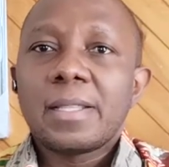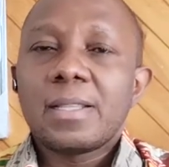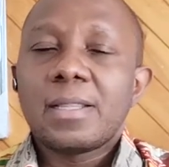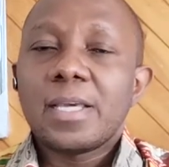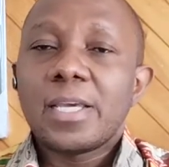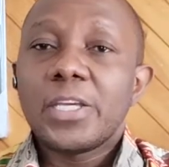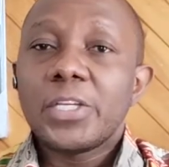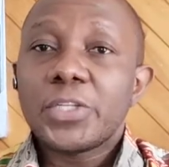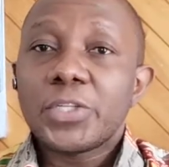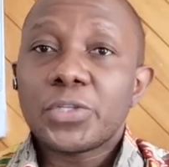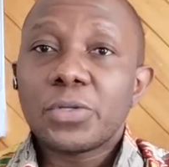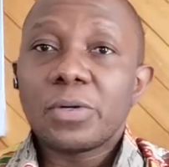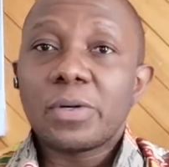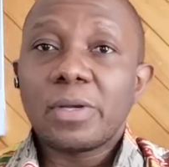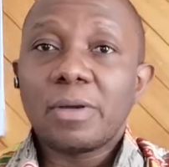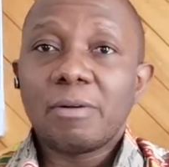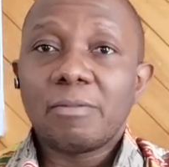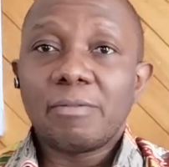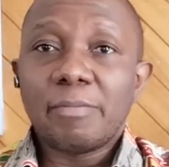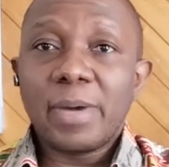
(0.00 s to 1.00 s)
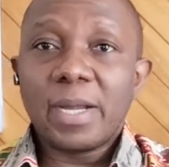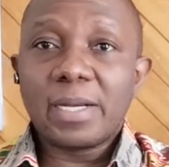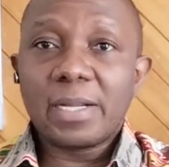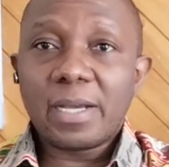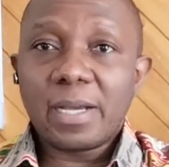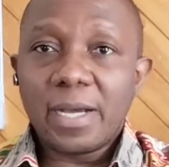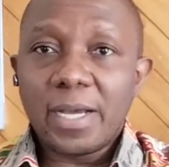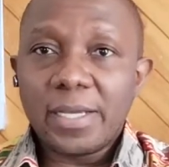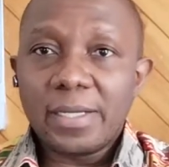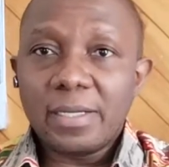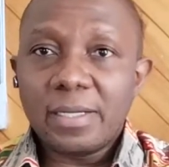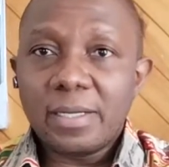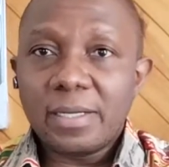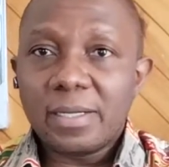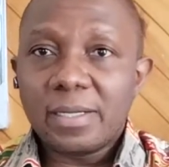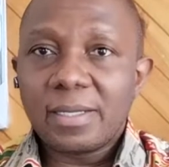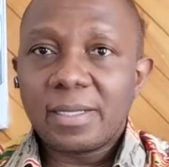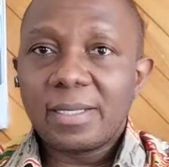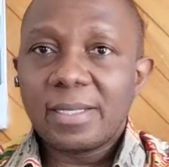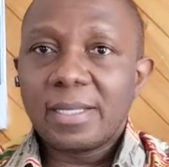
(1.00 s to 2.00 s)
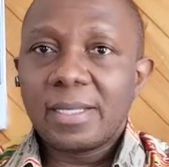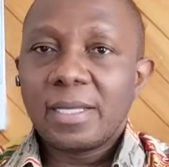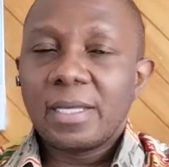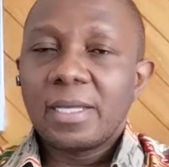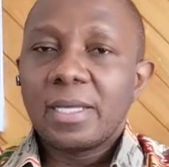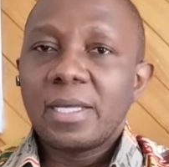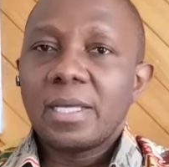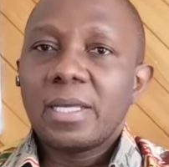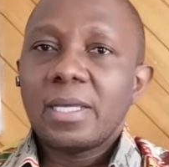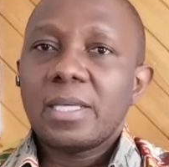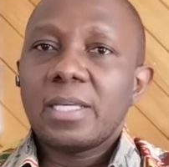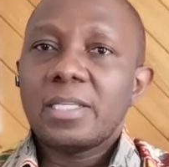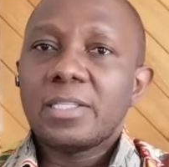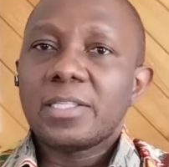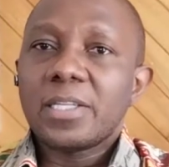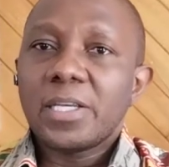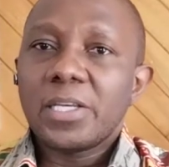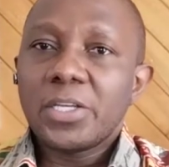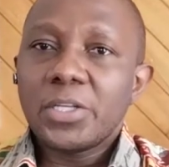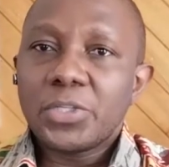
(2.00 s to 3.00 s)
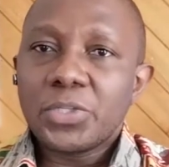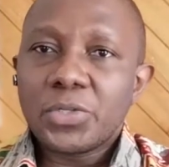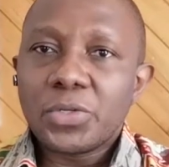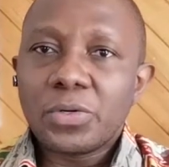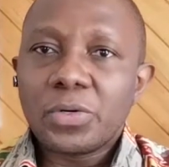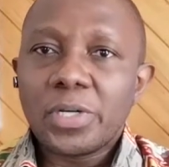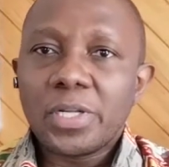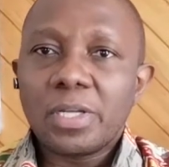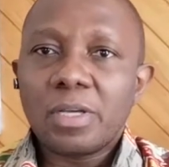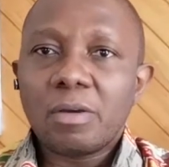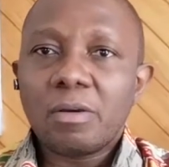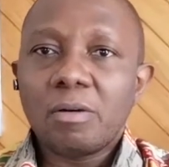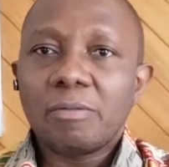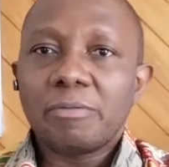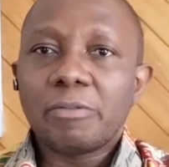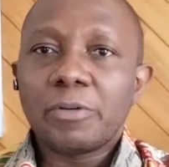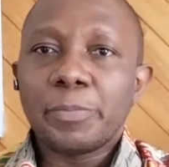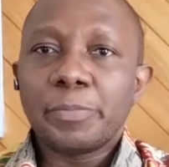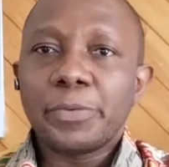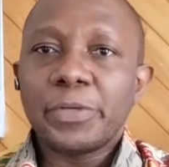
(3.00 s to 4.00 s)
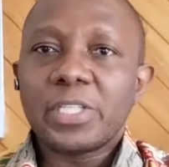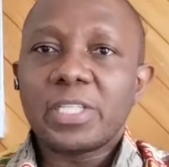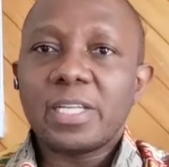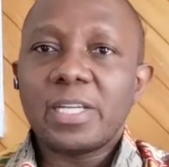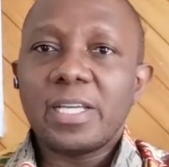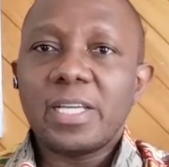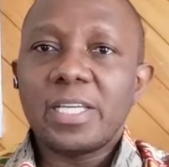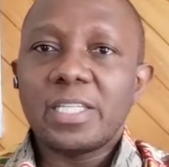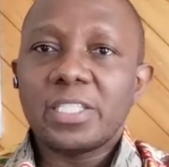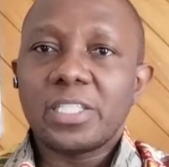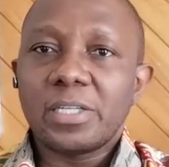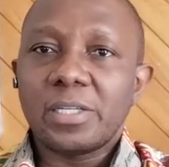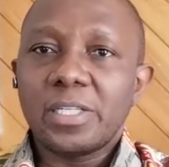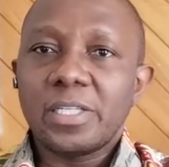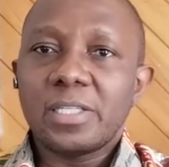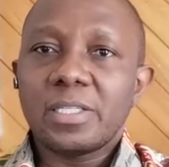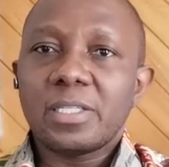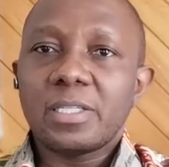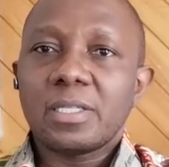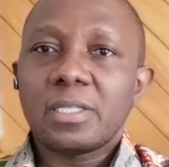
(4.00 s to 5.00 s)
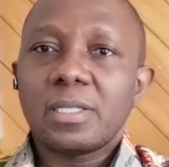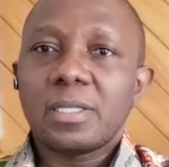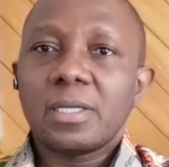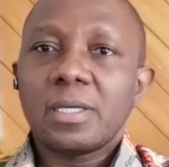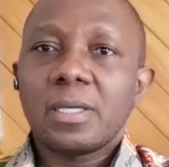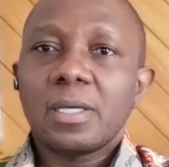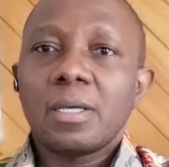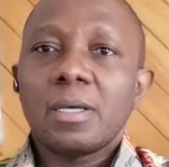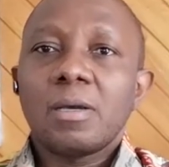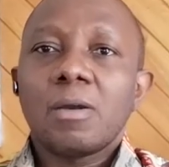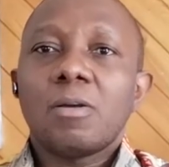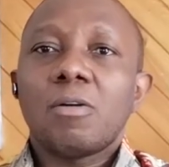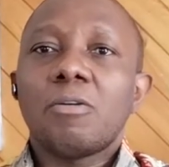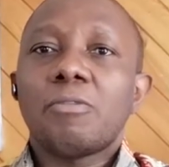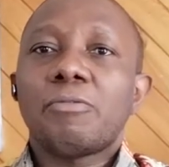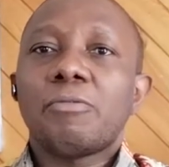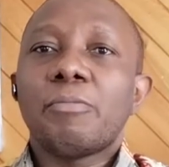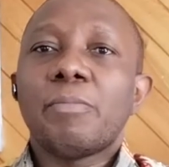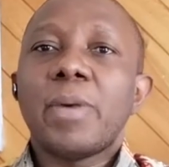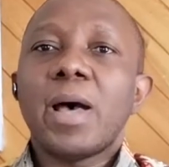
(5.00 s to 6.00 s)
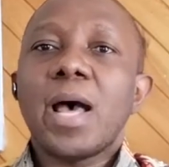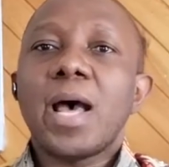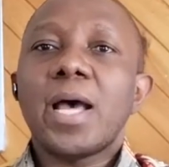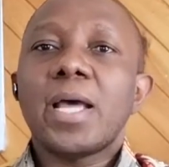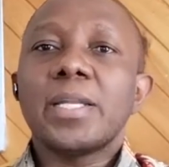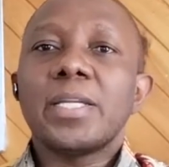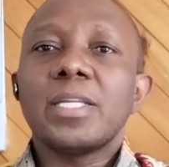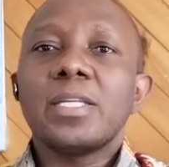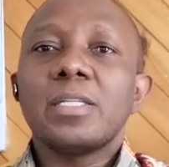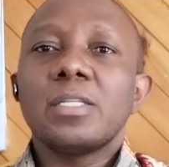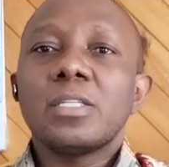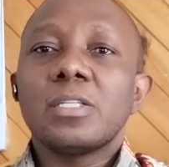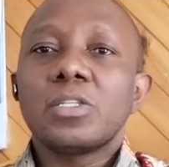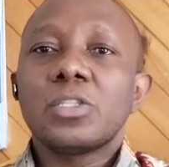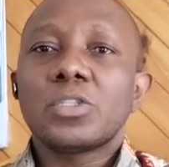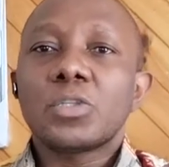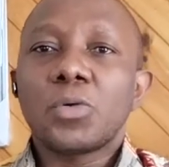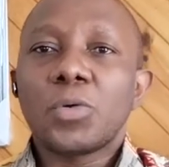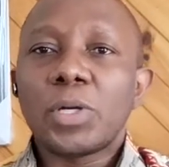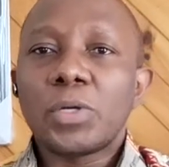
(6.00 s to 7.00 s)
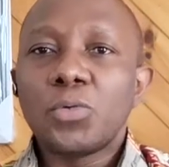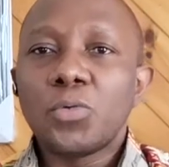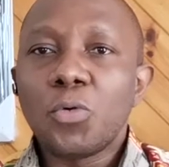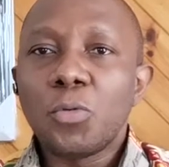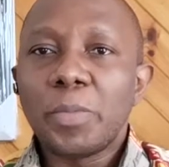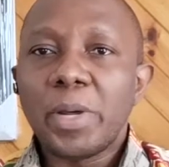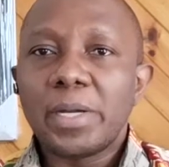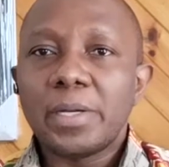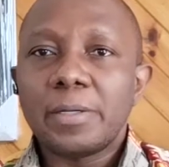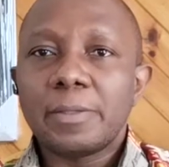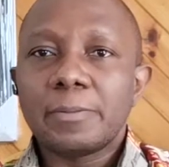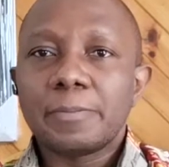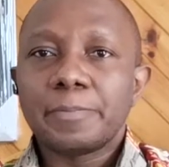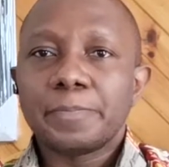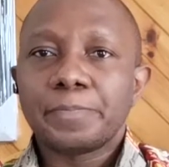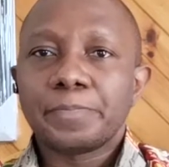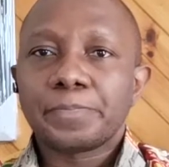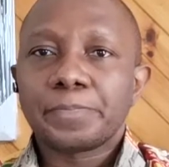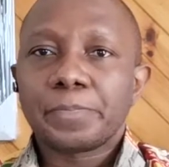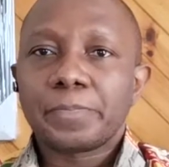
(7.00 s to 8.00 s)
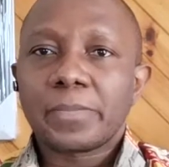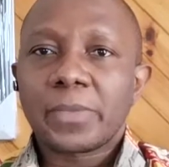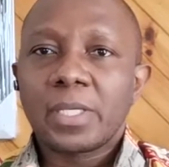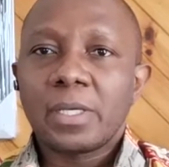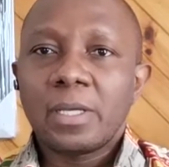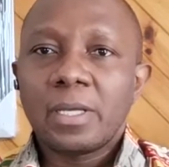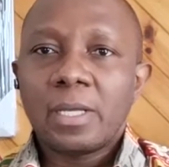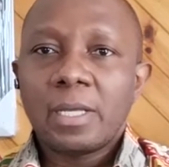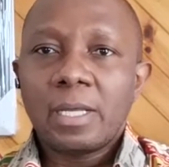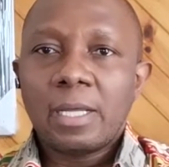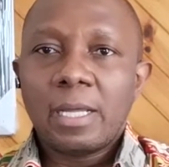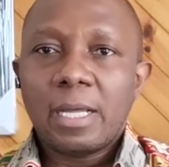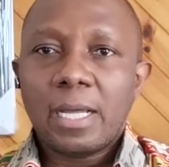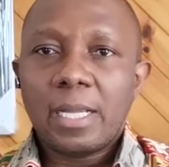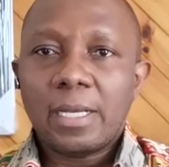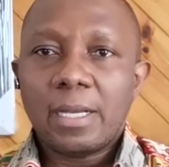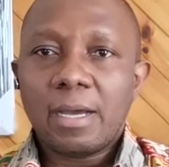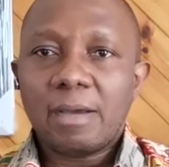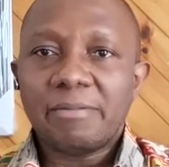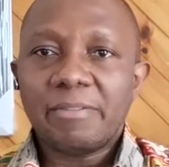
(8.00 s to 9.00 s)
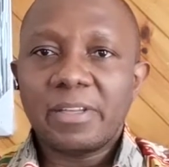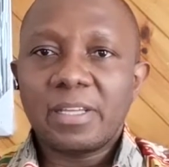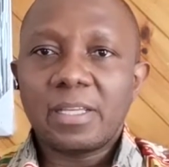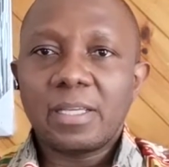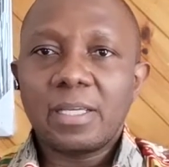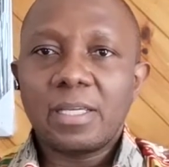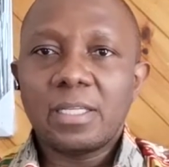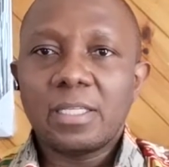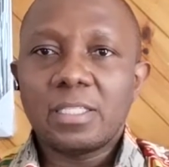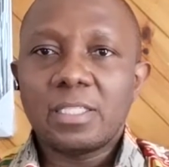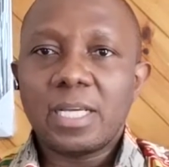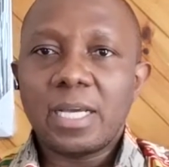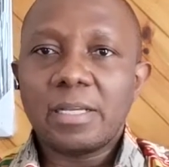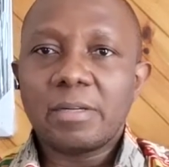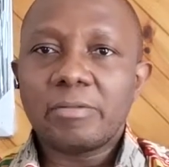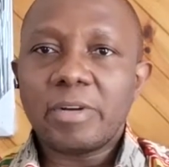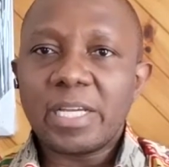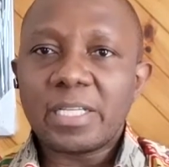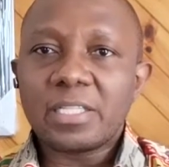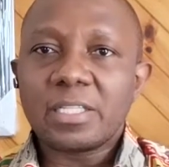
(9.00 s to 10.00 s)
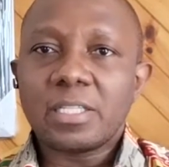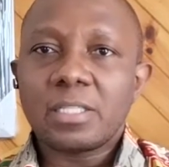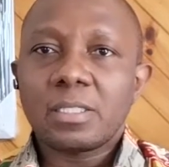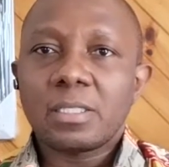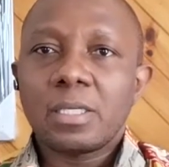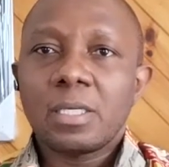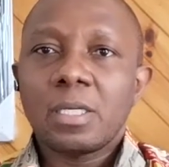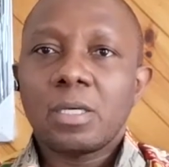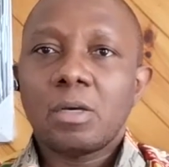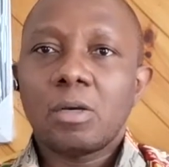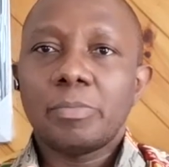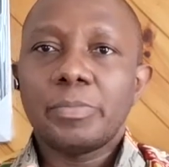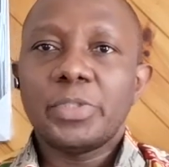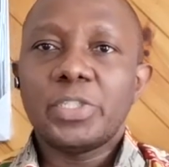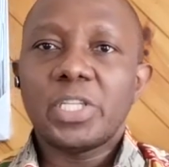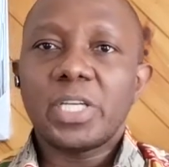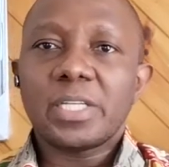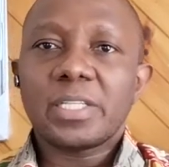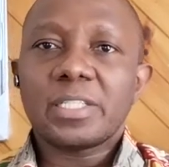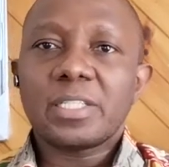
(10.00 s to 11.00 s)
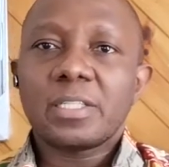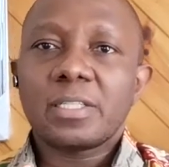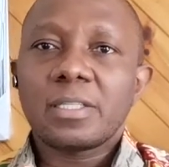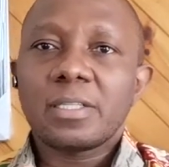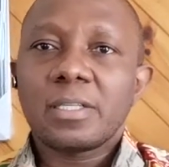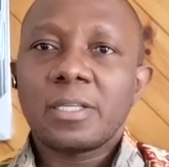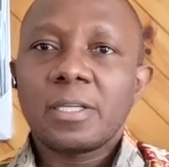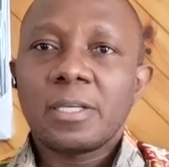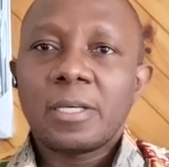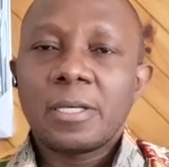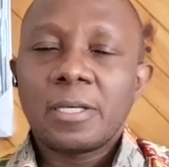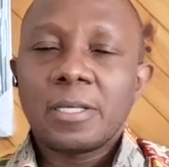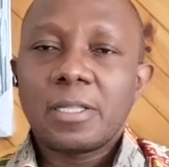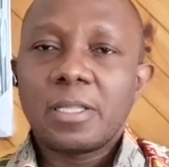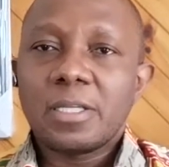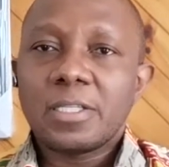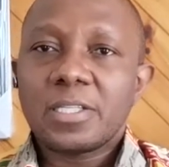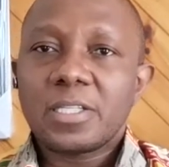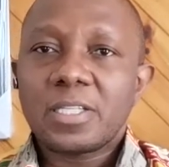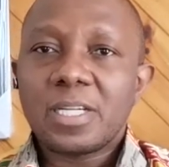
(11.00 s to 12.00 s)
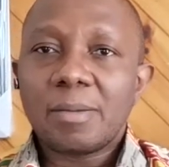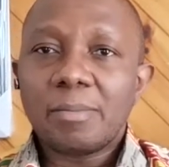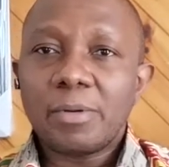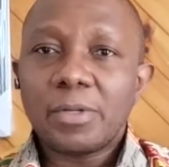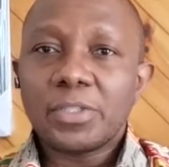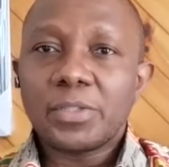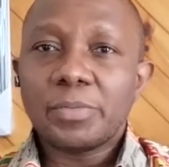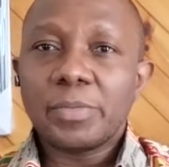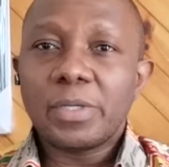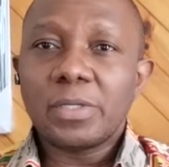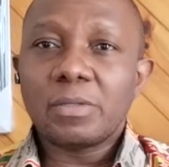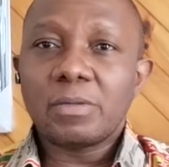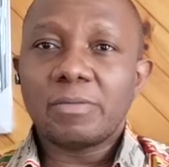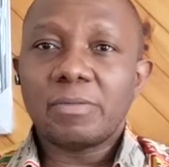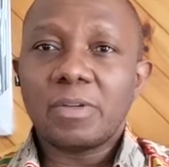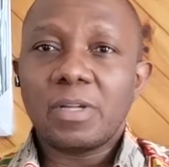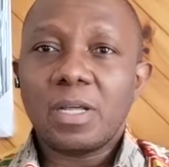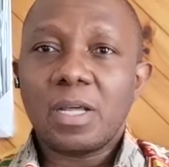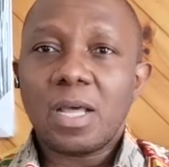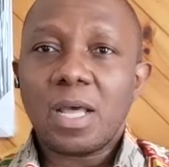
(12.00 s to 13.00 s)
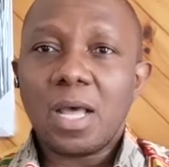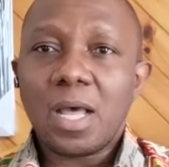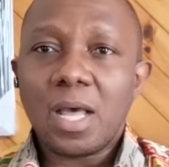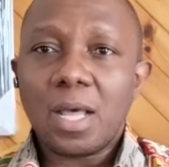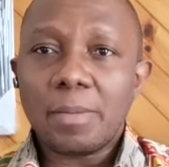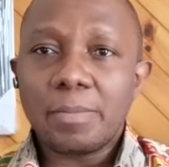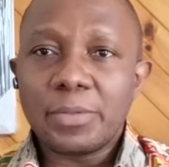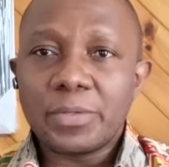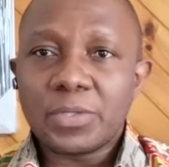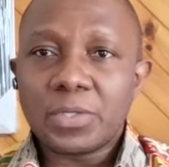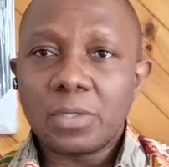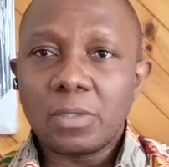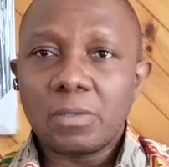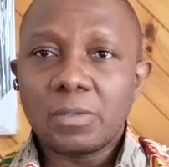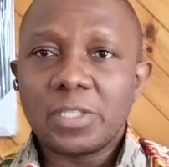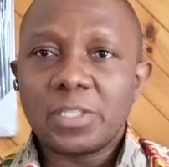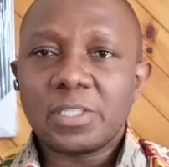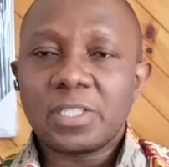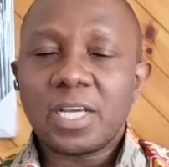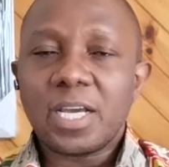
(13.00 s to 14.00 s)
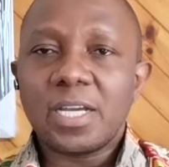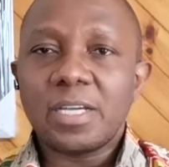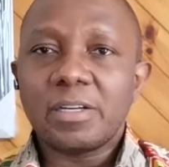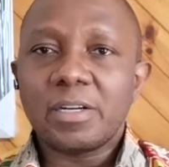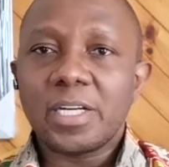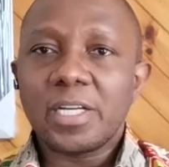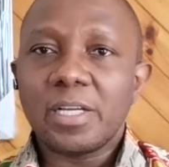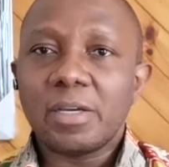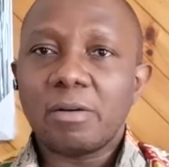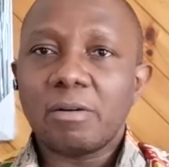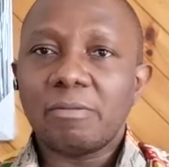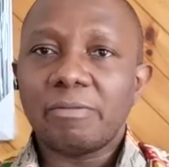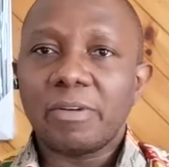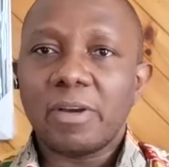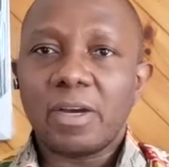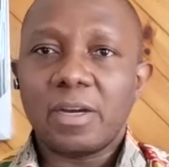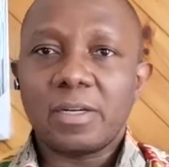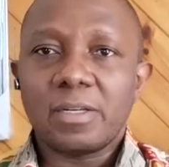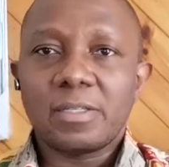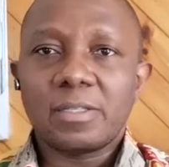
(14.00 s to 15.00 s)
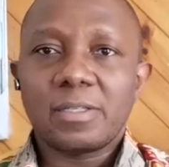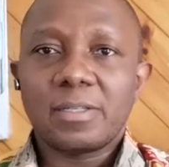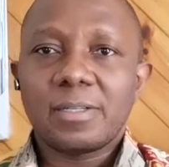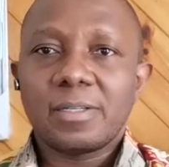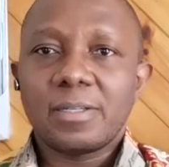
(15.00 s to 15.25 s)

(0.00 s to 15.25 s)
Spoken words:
The history of mankind is a history of repeated injuries of man toward woman, and having in direct object the establishment of an absolute tyranny over her.